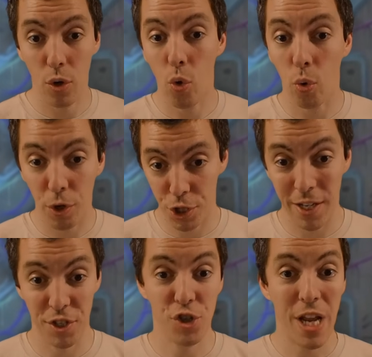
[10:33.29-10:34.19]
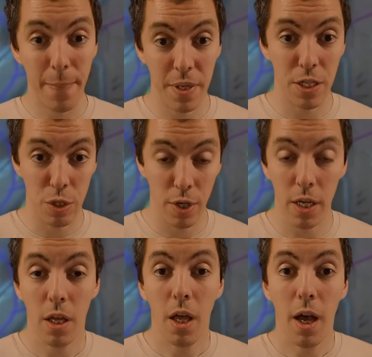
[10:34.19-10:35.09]
Origin as a champion unit,
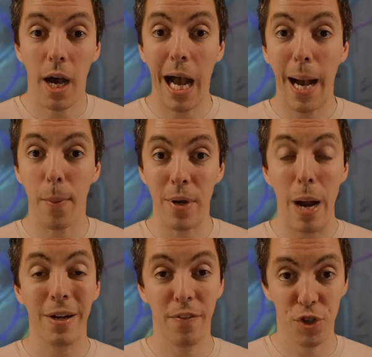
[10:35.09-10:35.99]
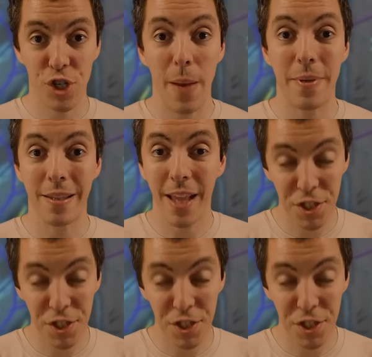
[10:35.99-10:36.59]
but now we're getting this champion legend.